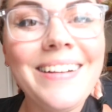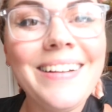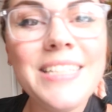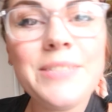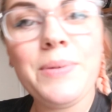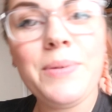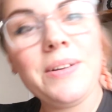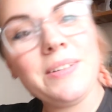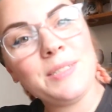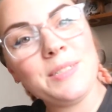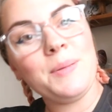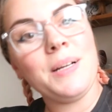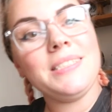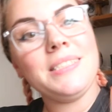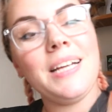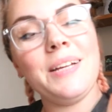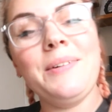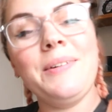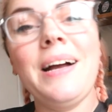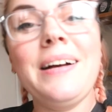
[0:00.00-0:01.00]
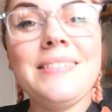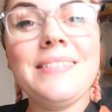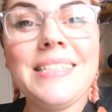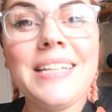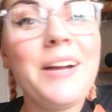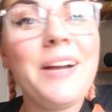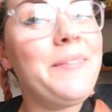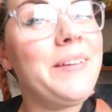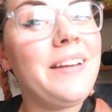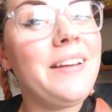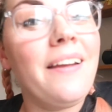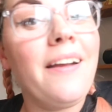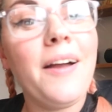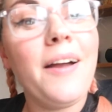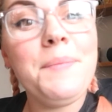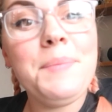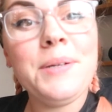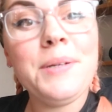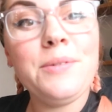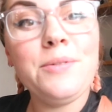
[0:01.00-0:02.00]
guys, welcome to my channel. How's it going? I
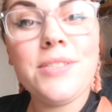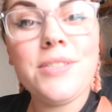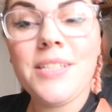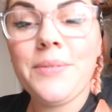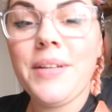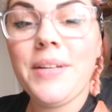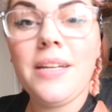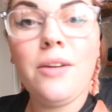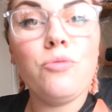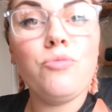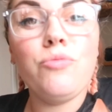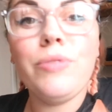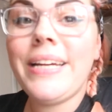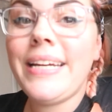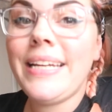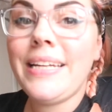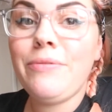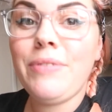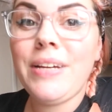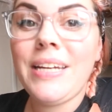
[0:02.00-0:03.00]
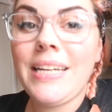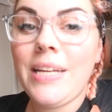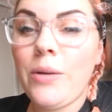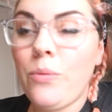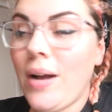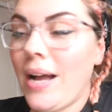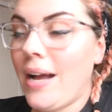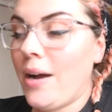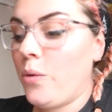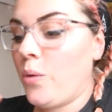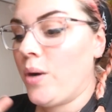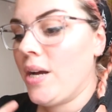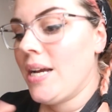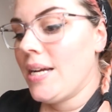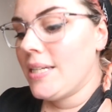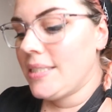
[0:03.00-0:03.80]
hope you're all doing really, really well.